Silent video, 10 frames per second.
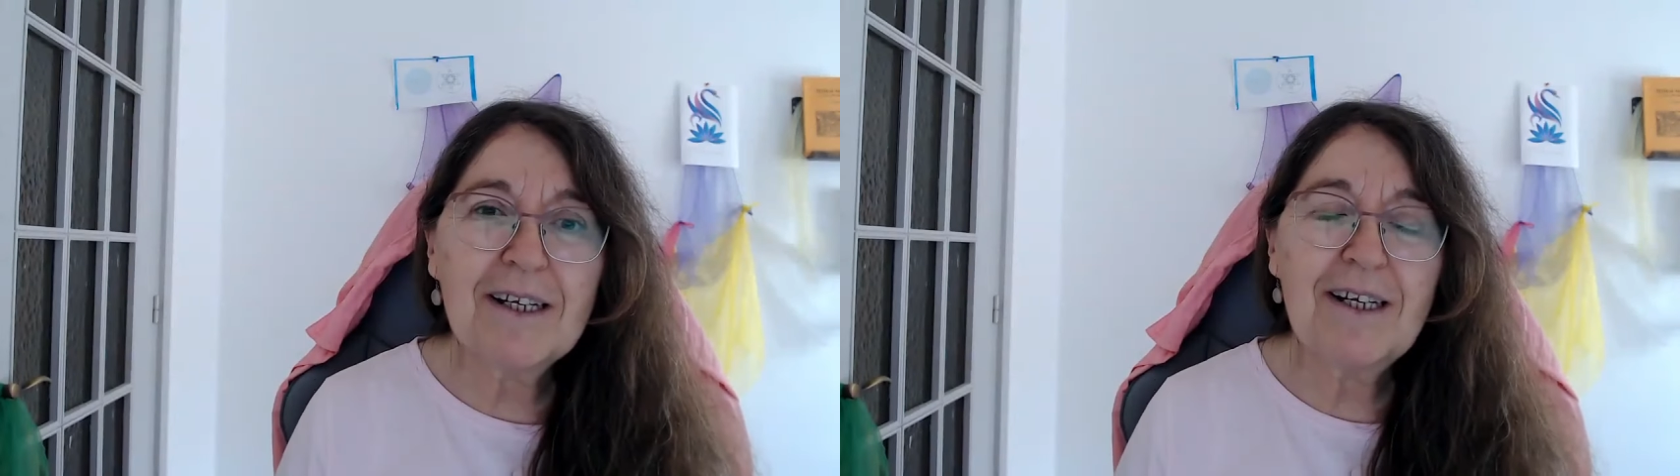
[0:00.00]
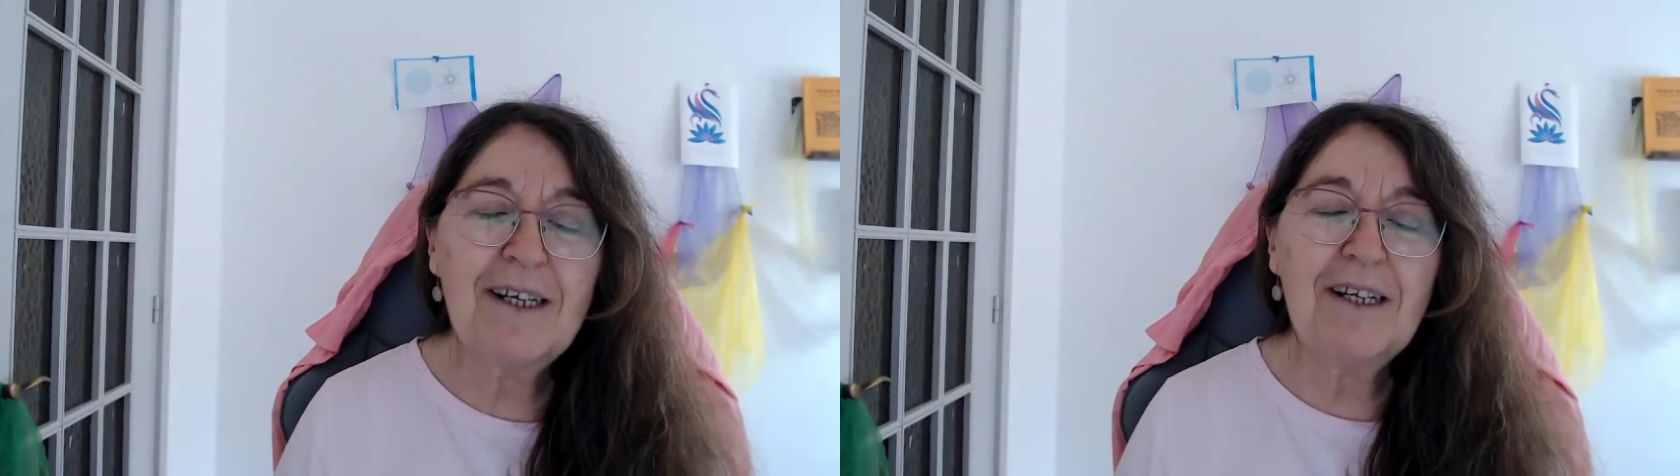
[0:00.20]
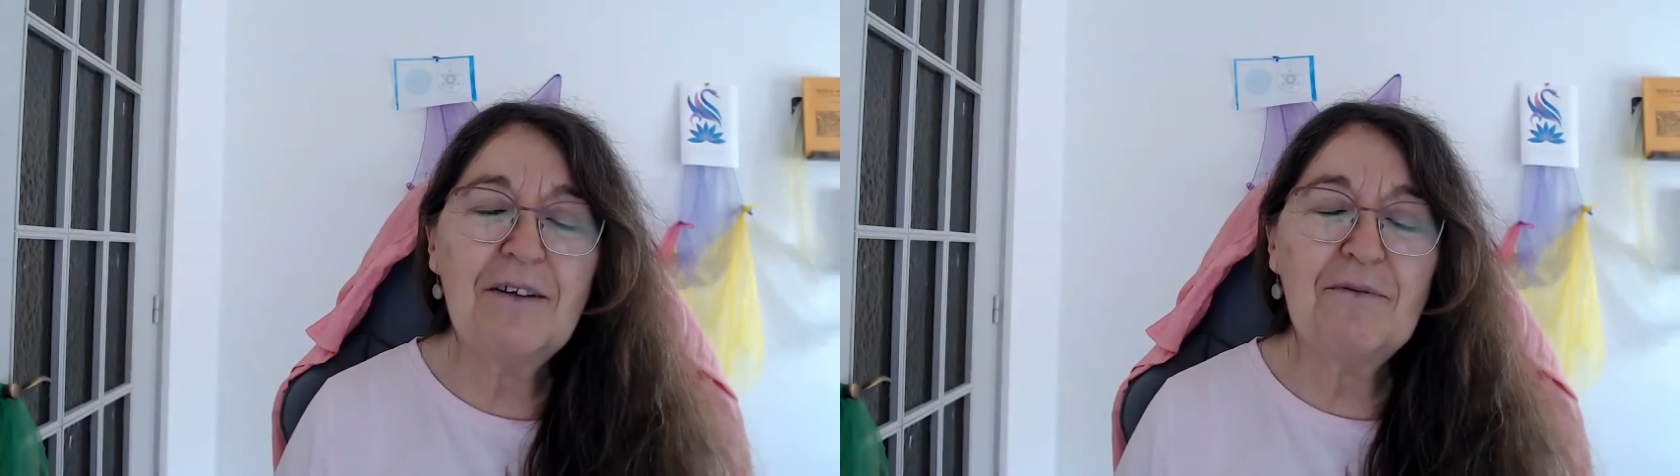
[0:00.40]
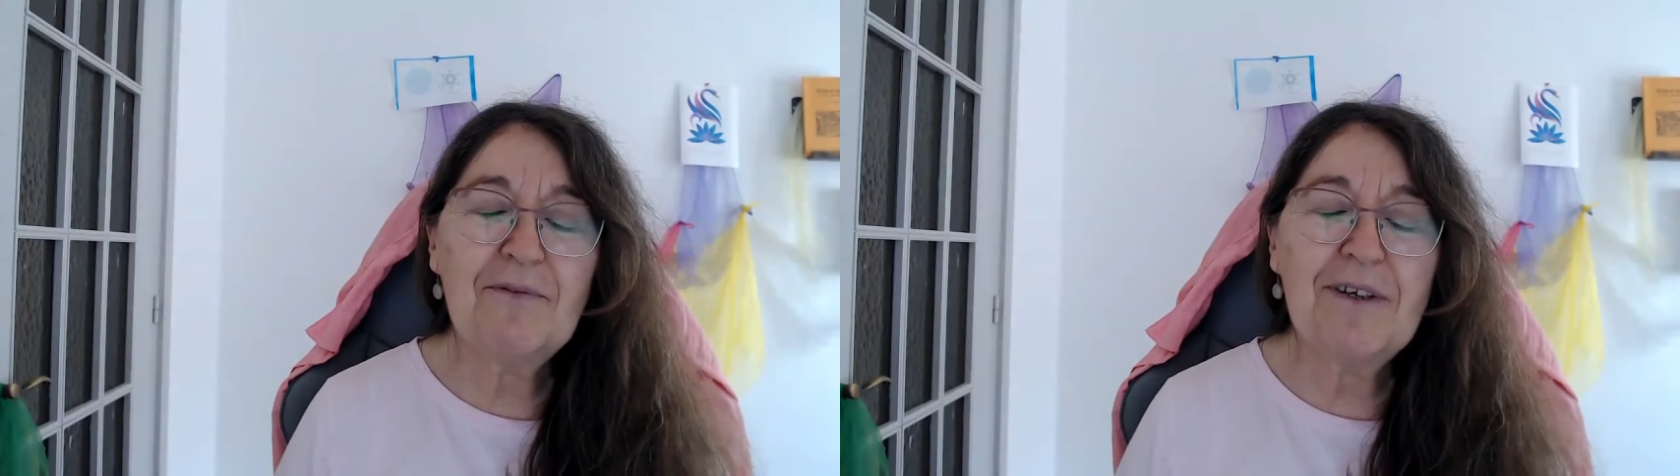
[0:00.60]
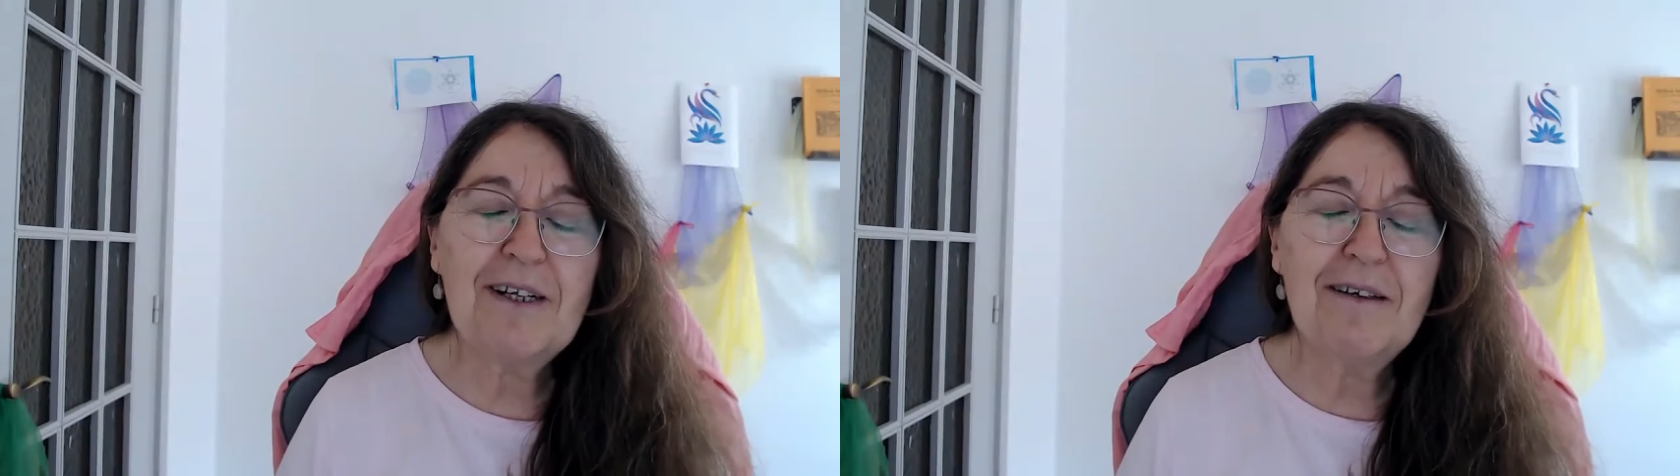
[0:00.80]
really
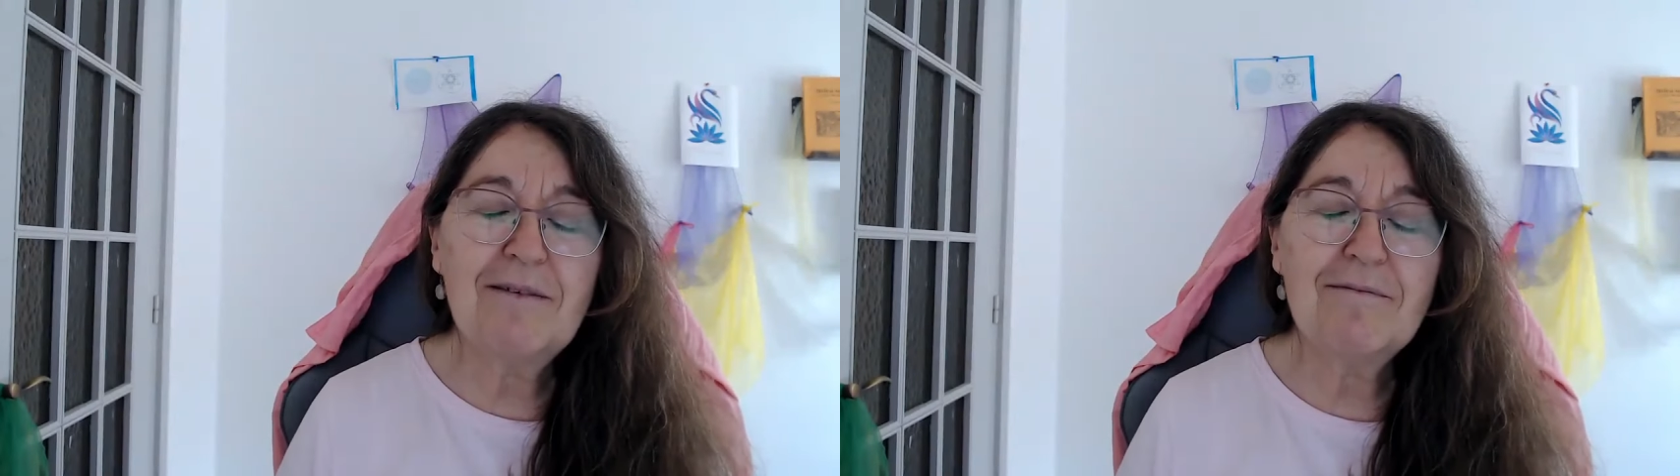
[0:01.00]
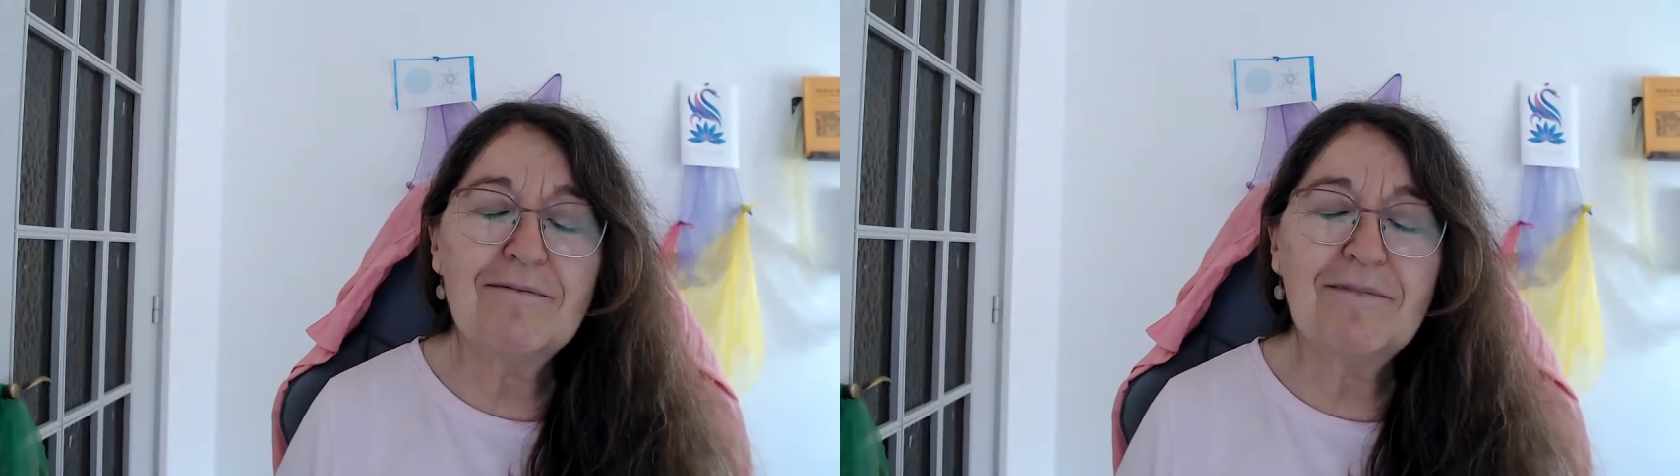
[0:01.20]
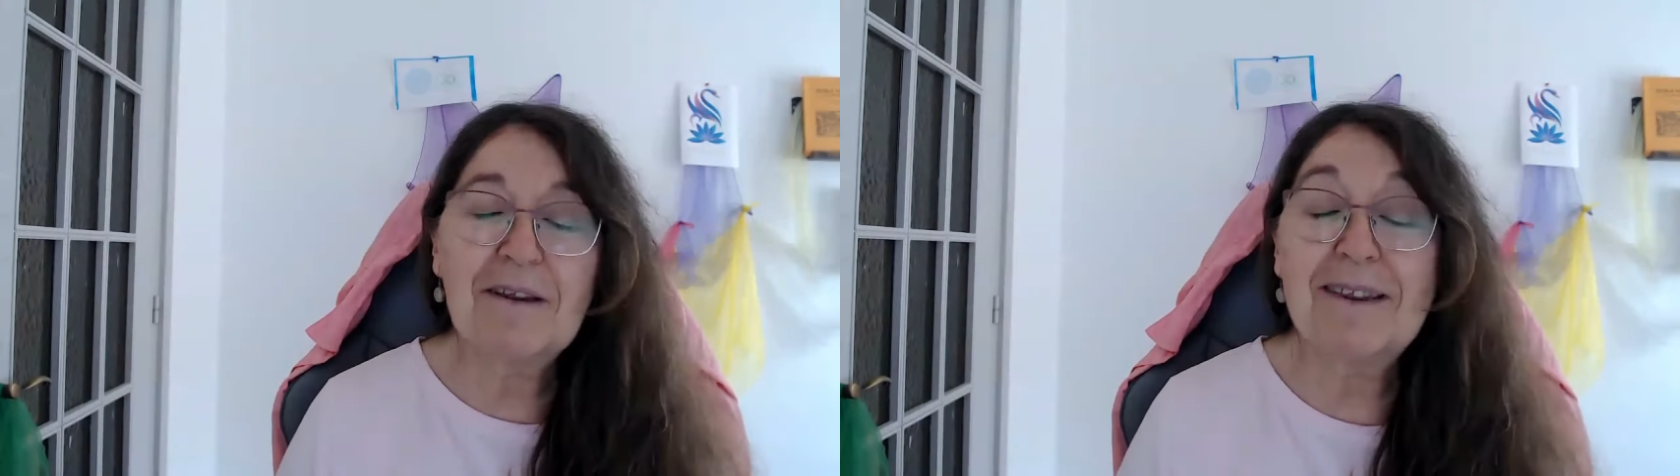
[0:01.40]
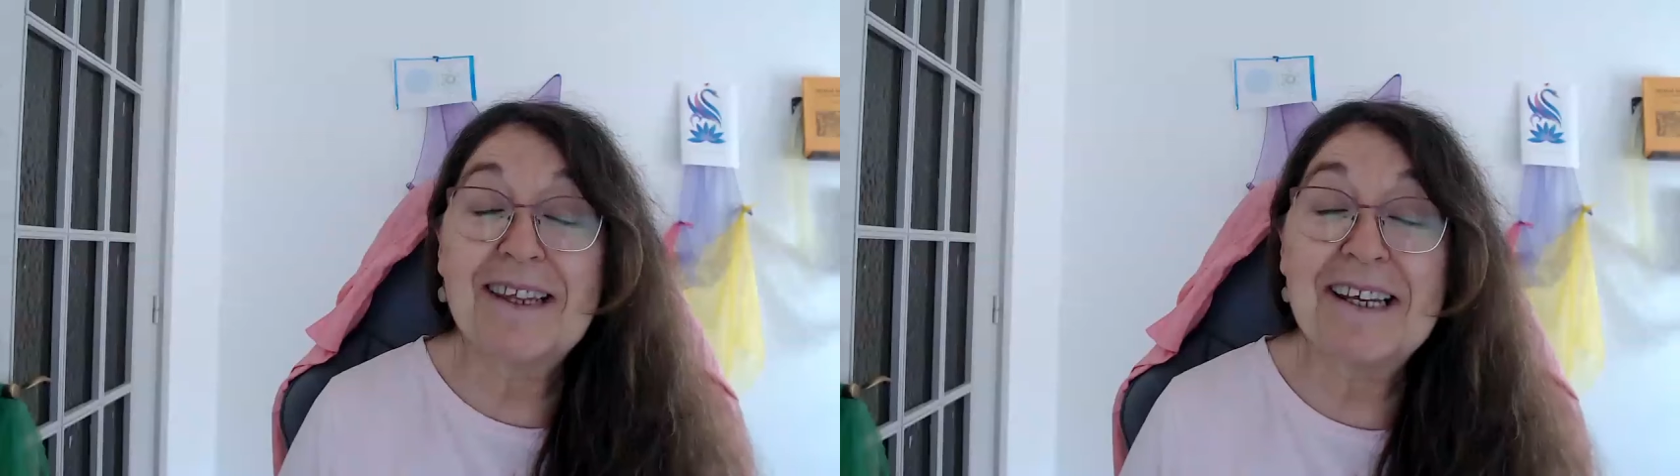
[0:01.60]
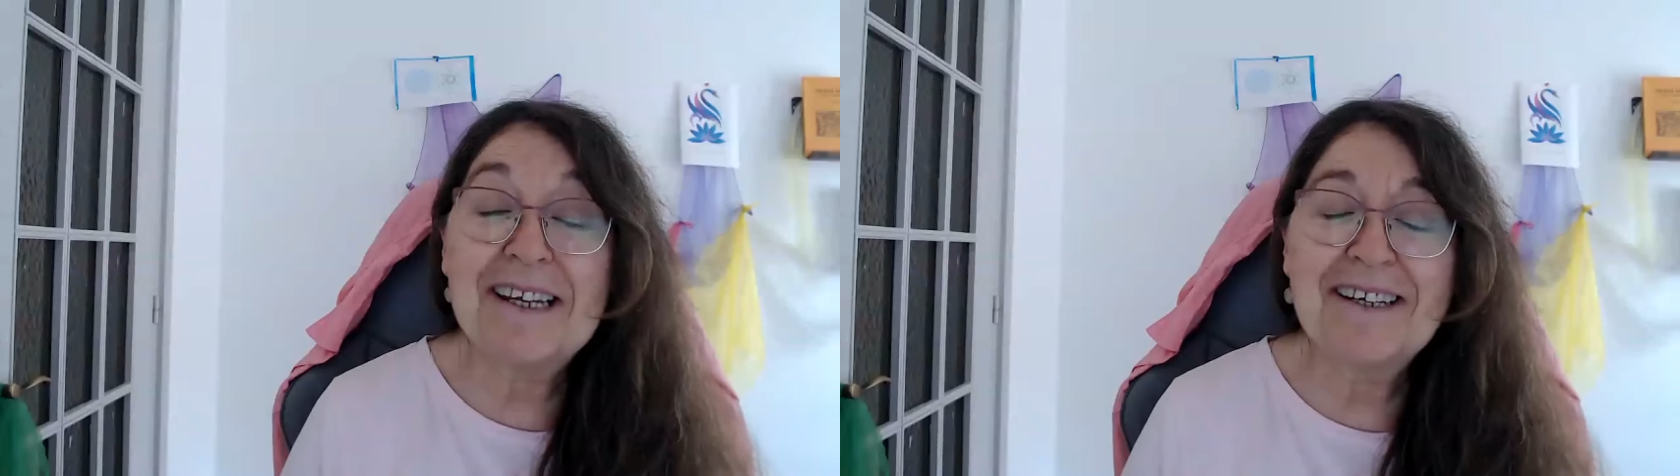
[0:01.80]

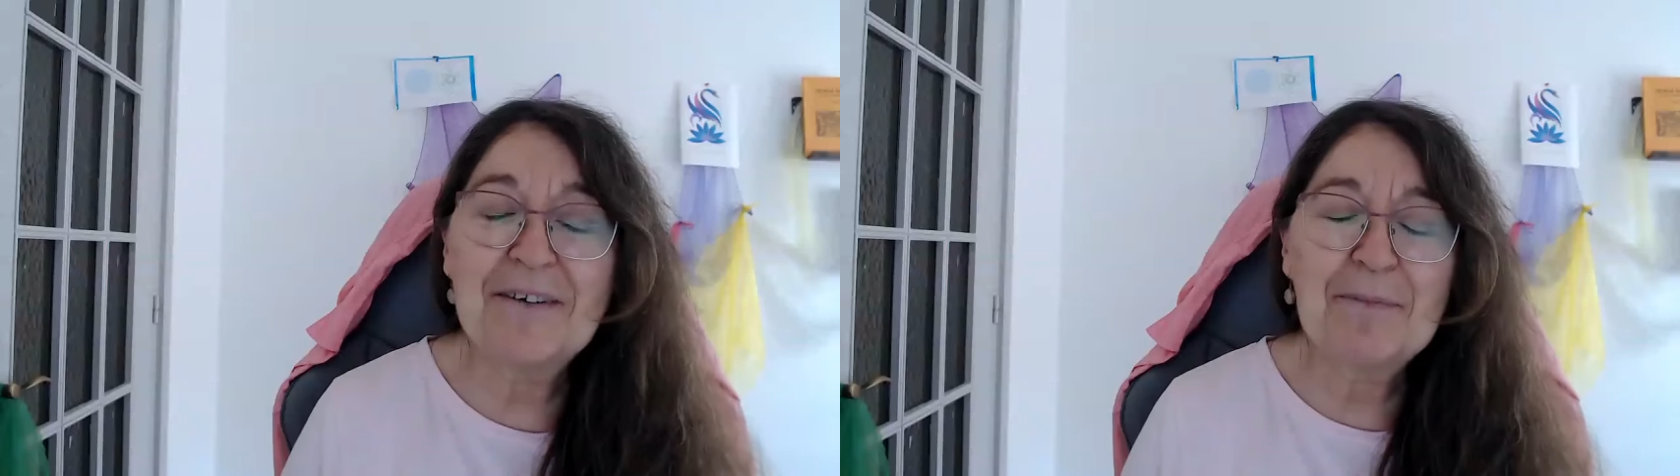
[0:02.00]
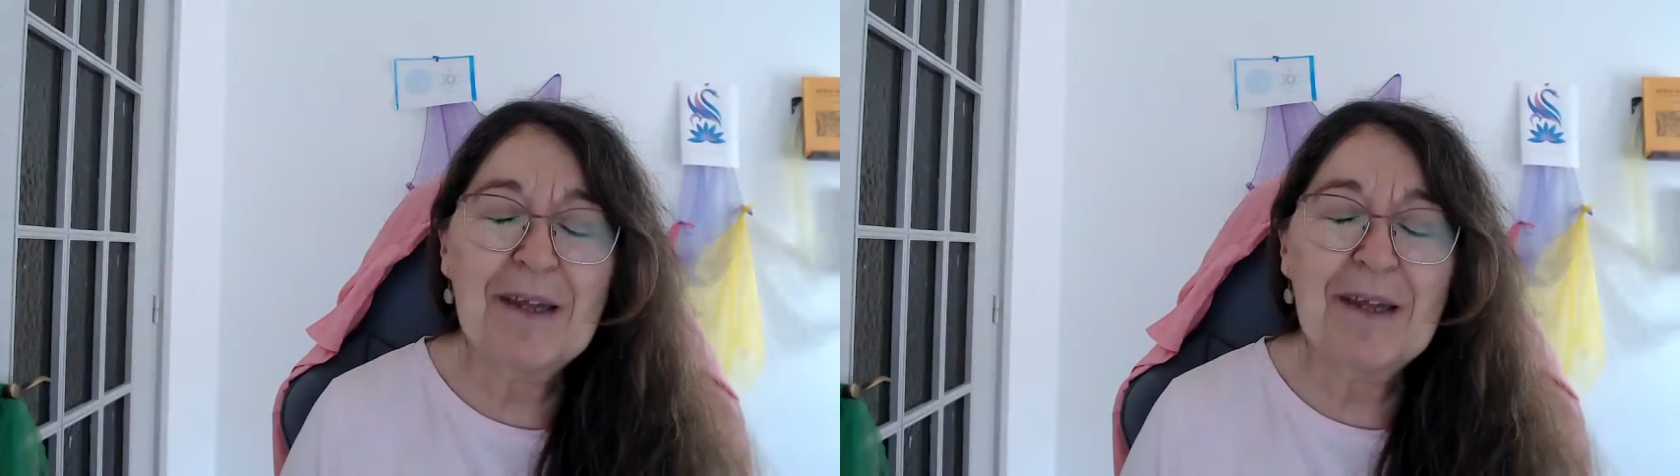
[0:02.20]
think